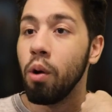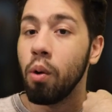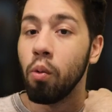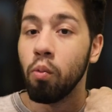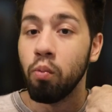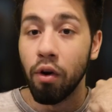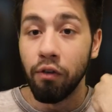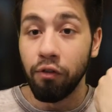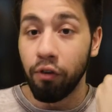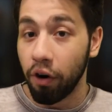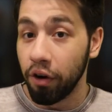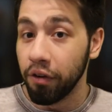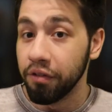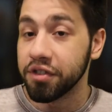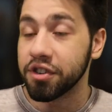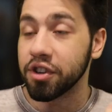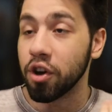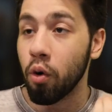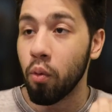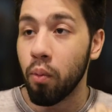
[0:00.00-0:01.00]

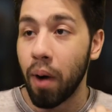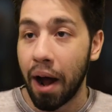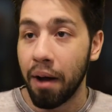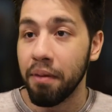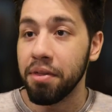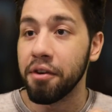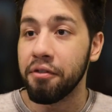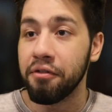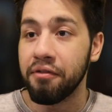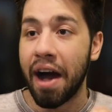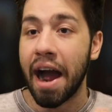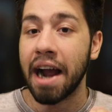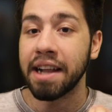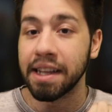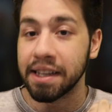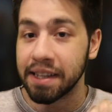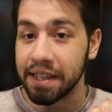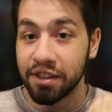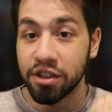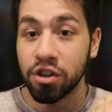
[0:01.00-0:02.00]
revolves around the fact
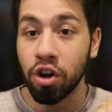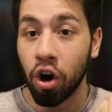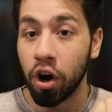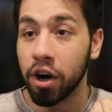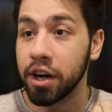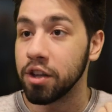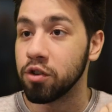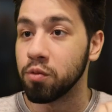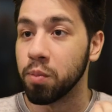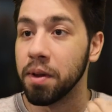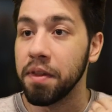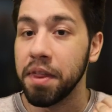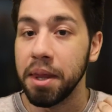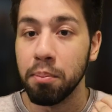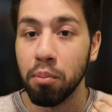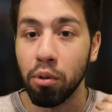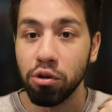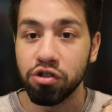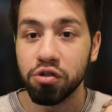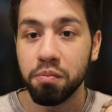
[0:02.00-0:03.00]
that this card is one of the
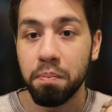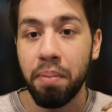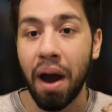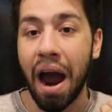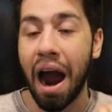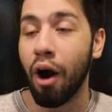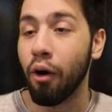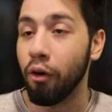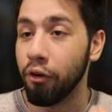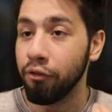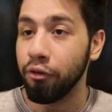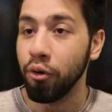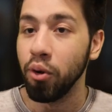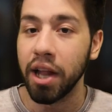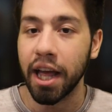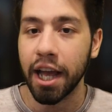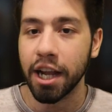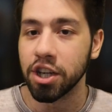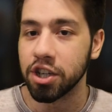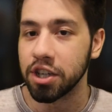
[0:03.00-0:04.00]
most powerful
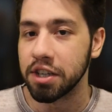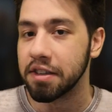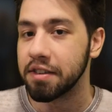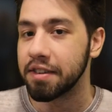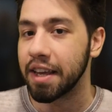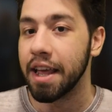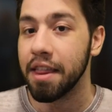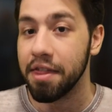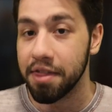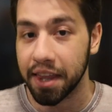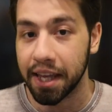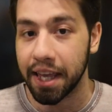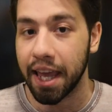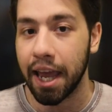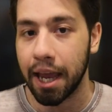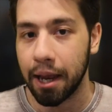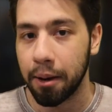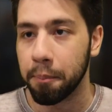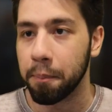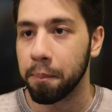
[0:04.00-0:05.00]
engines in the
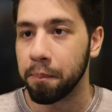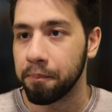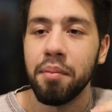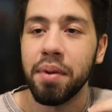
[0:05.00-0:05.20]
game.